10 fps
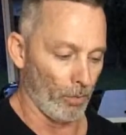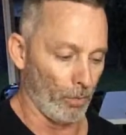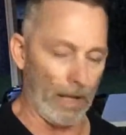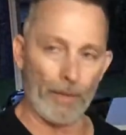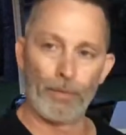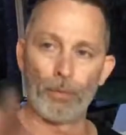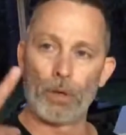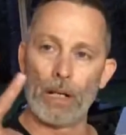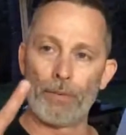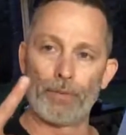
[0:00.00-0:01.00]
We're
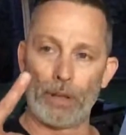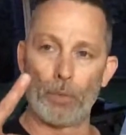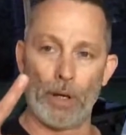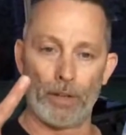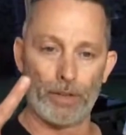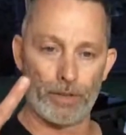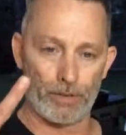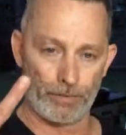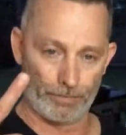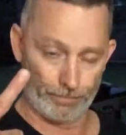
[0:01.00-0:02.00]
going to have 3 winners.
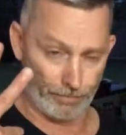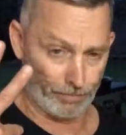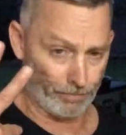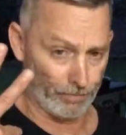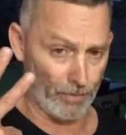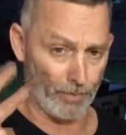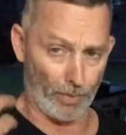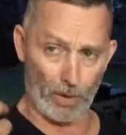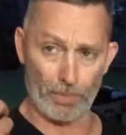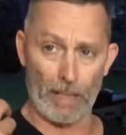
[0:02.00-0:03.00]
First